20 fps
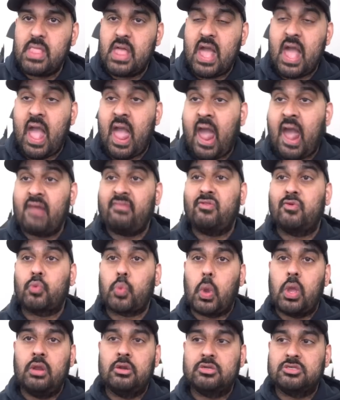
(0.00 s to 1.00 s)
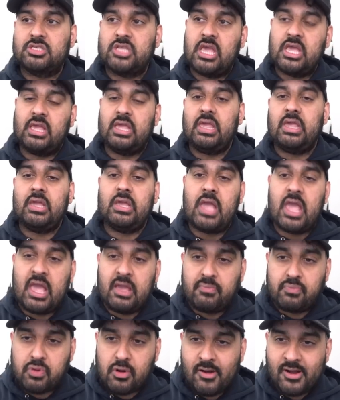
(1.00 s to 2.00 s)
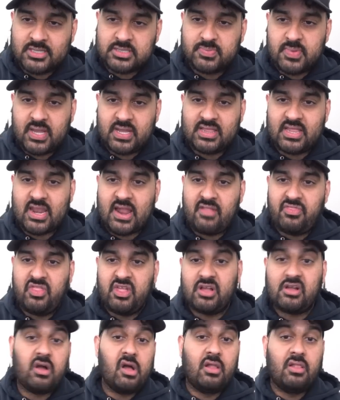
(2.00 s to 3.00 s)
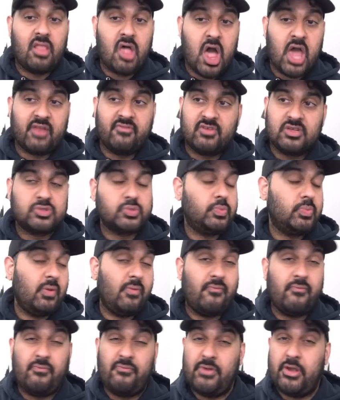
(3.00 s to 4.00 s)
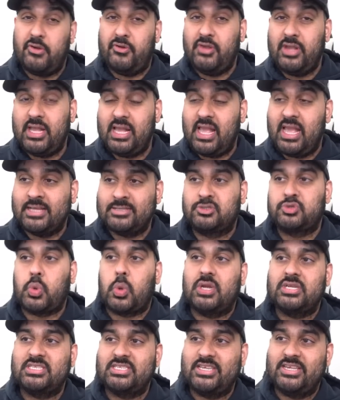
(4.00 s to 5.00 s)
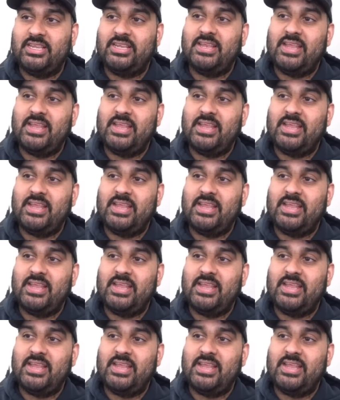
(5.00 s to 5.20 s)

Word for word: had the Raiders taking a prospect that I think a lot of us would be very interested